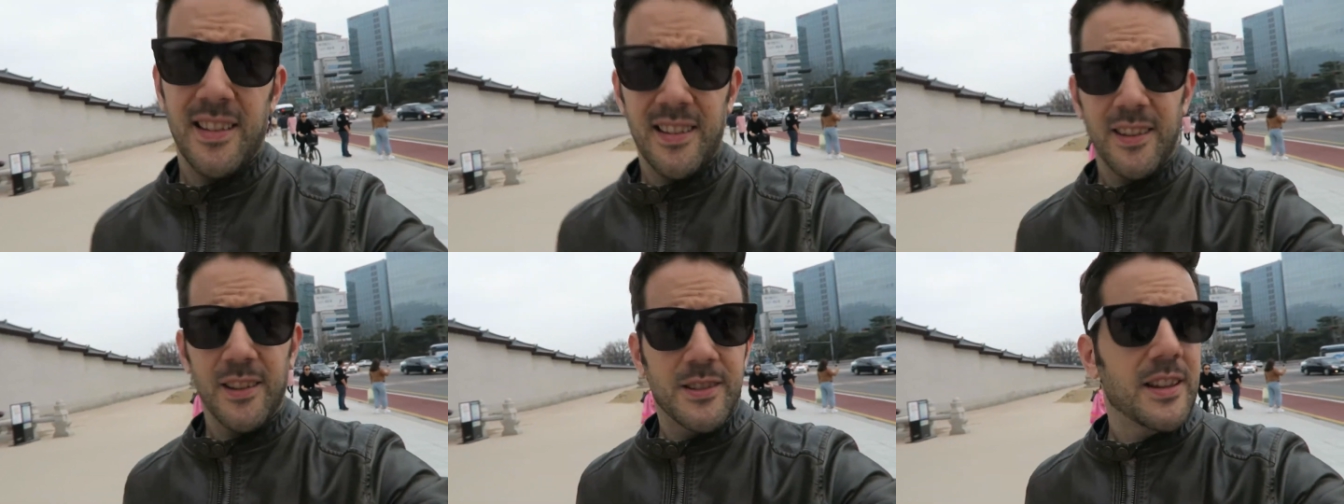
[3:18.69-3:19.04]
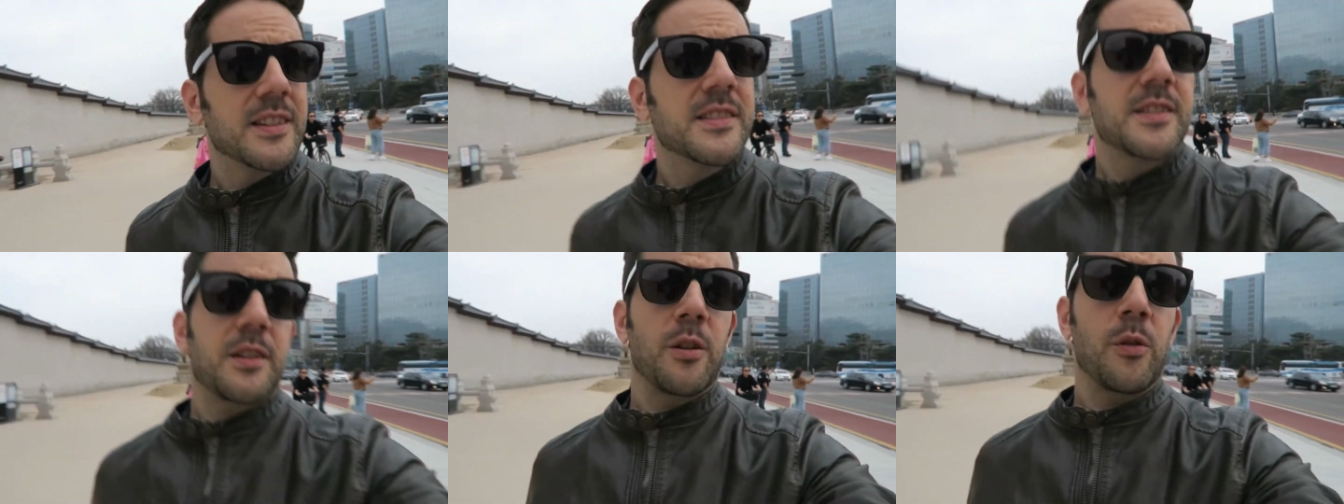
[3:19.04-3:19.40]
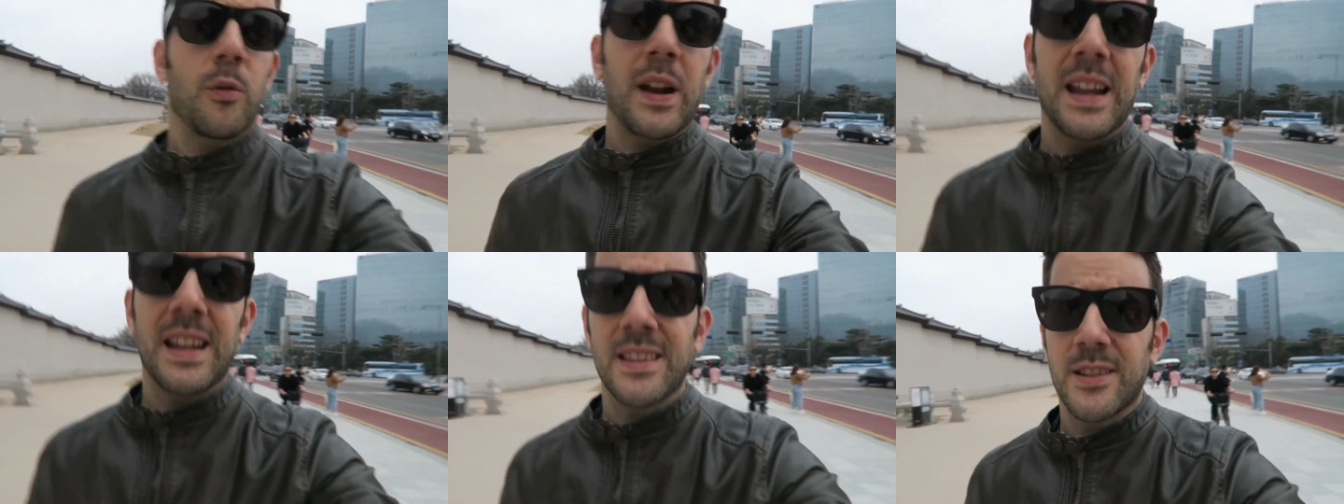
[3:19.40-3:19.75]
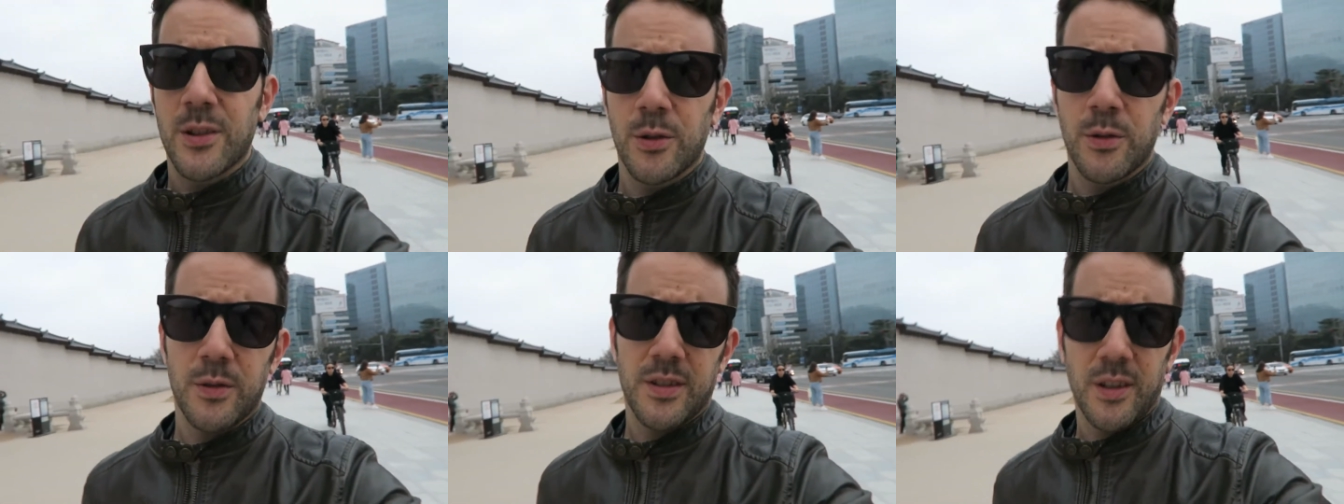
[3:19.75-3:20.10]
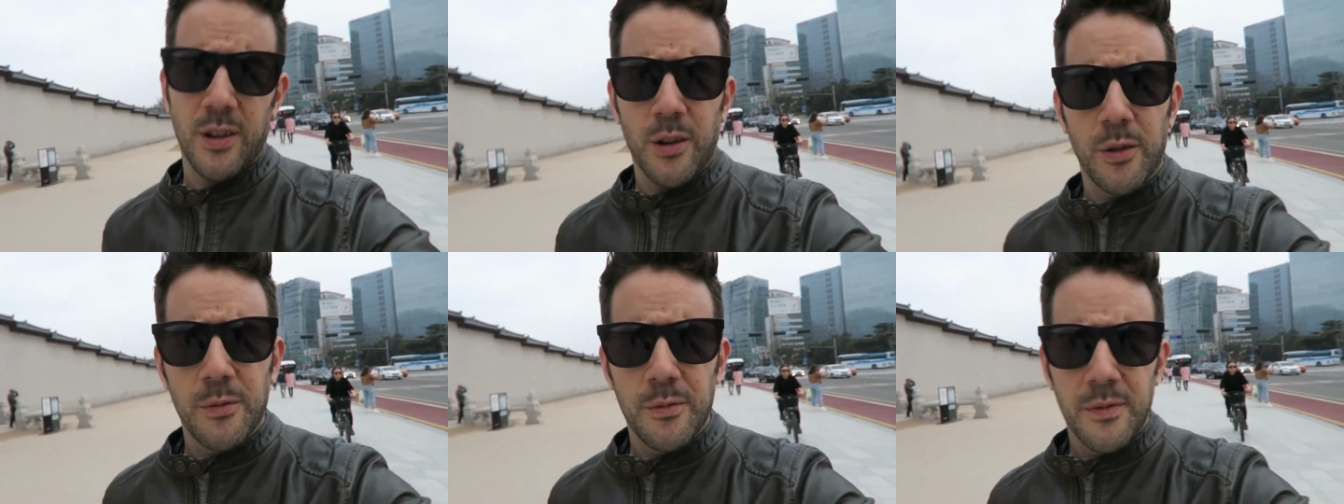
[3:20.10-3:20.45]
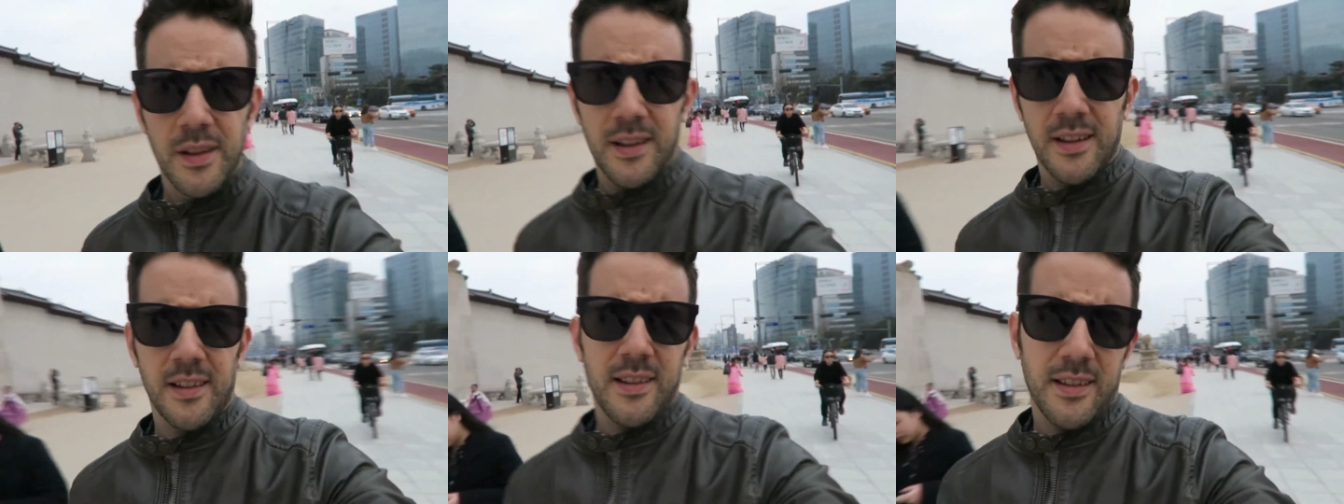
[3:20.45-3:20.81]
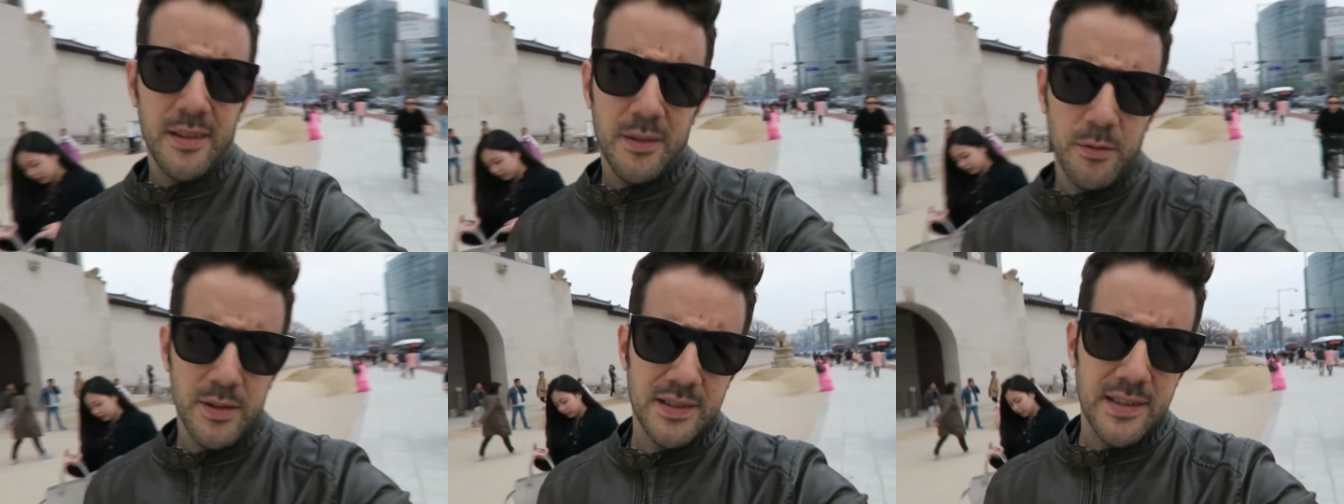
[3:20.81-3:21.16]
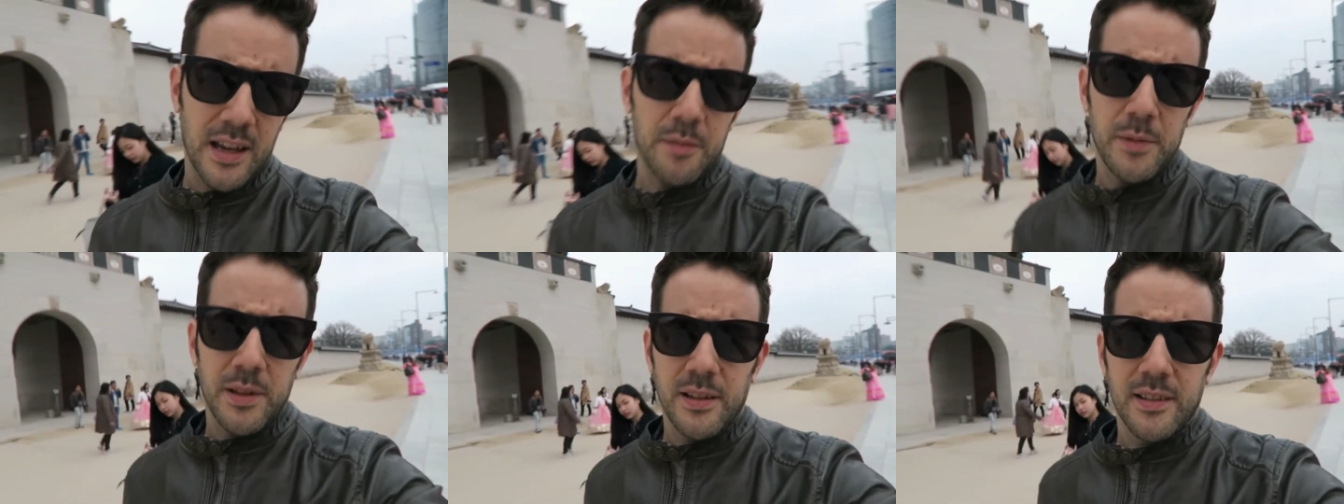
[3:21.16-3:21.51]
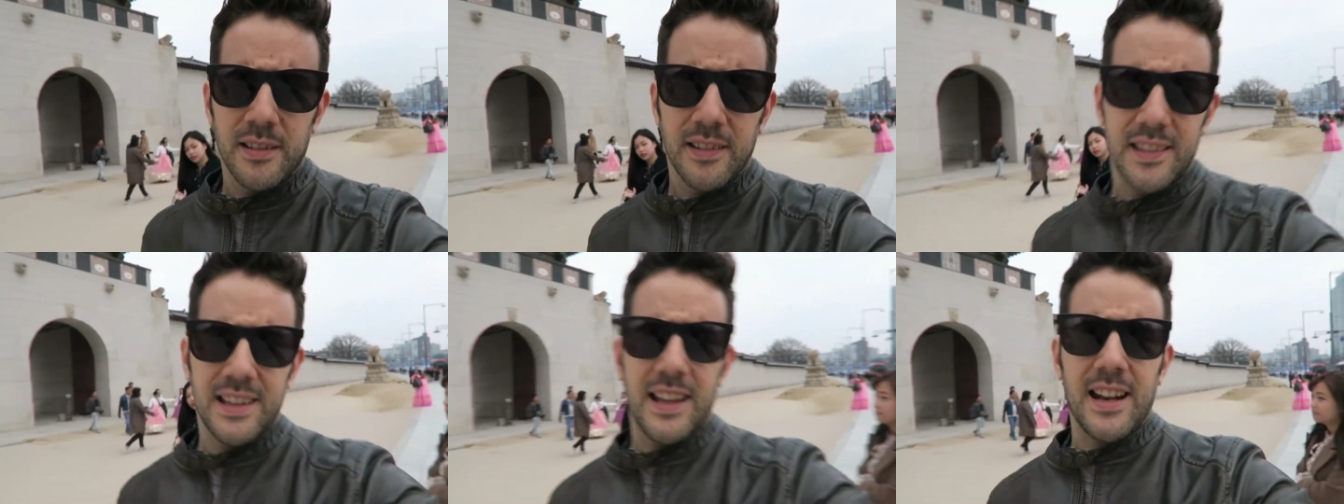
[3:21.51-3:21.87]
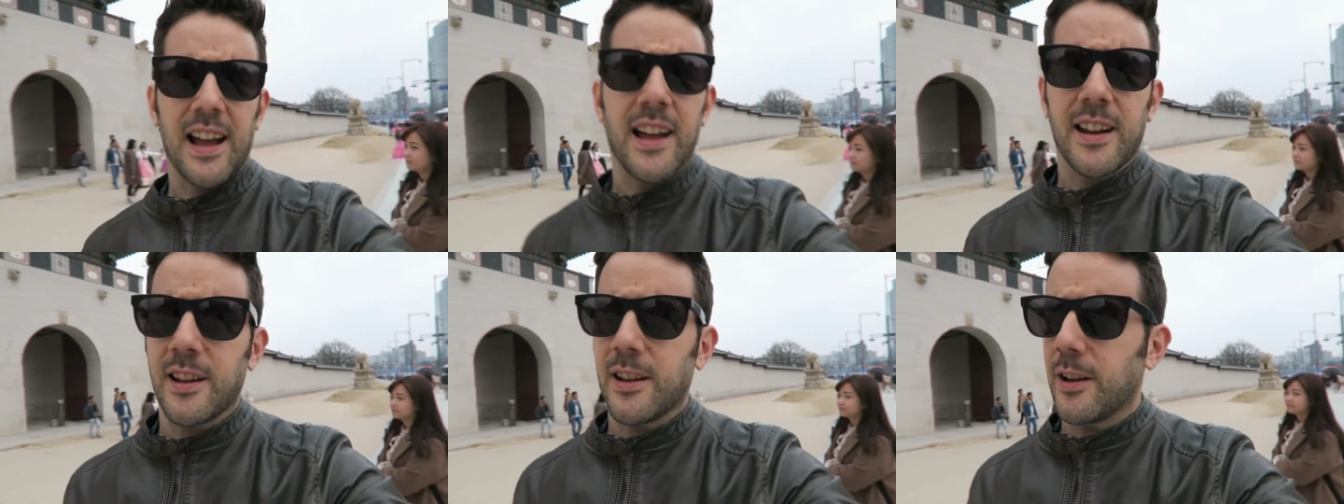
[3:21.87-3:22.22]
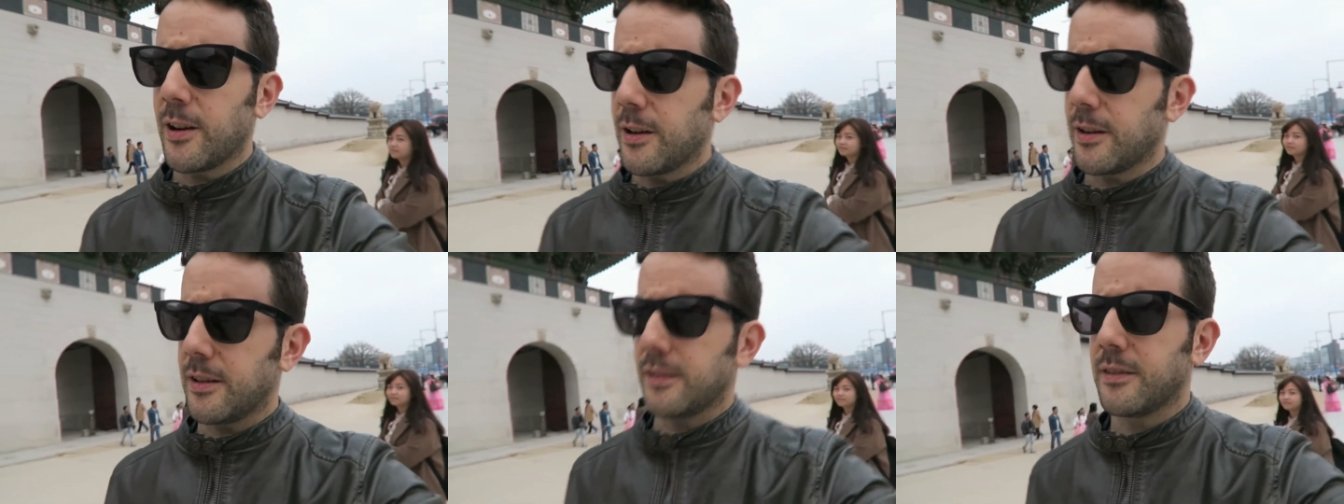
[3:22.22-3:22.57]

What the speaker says: Looks like it's gonna rain too, so it's time to get out of here.